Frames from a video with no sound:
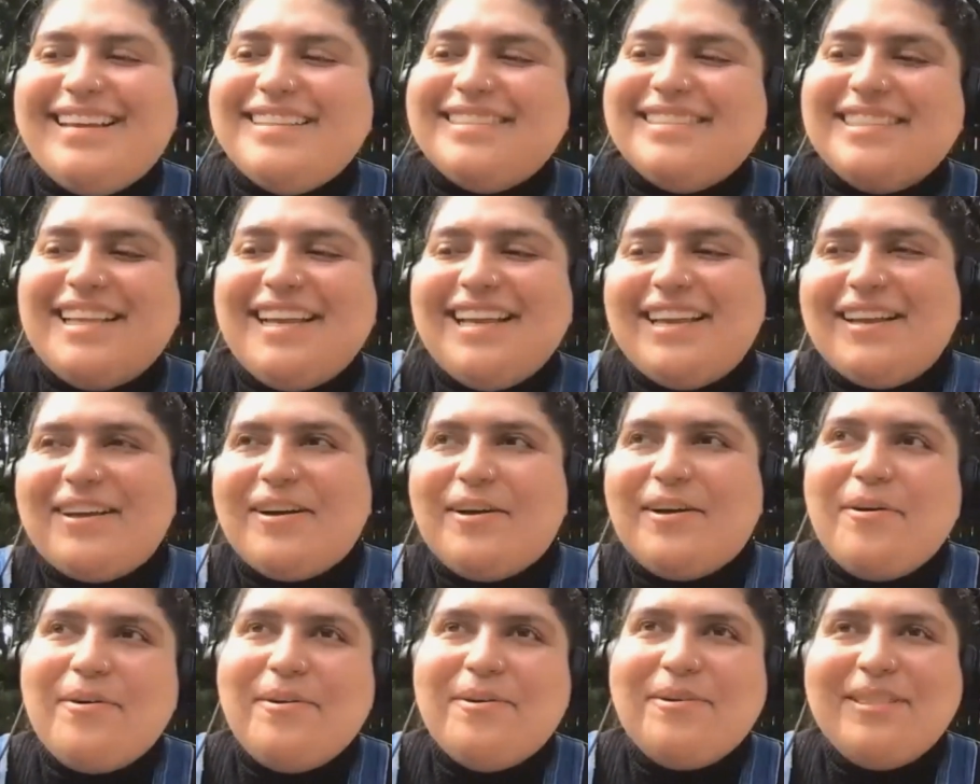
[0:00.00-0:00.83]
It's like,
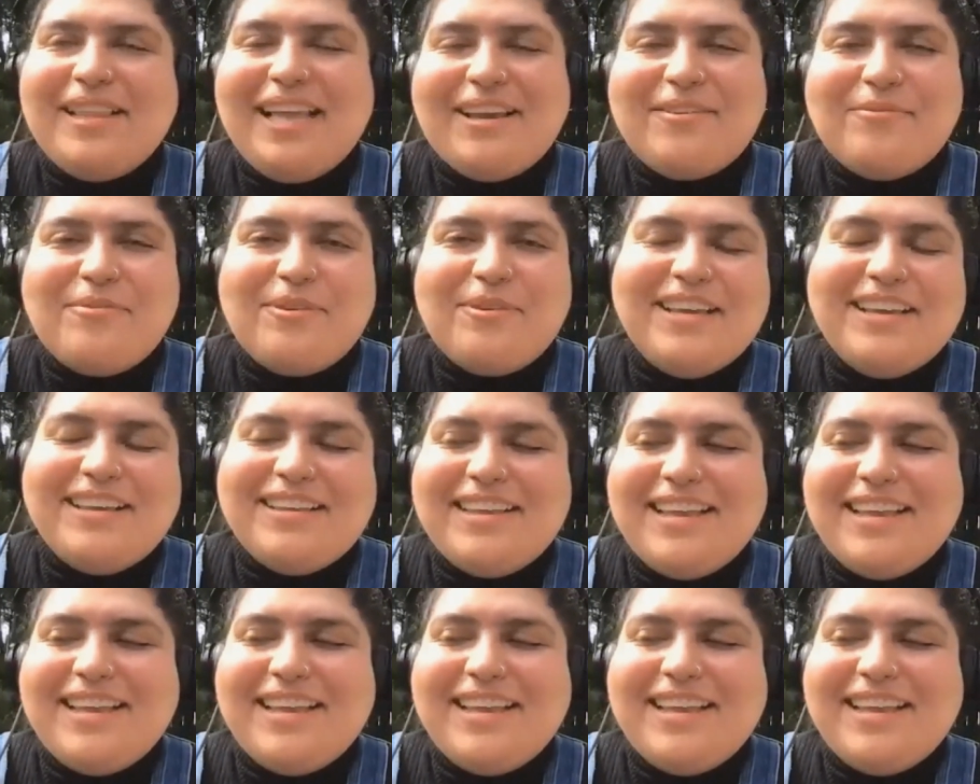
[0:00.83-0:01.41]
oh, like we,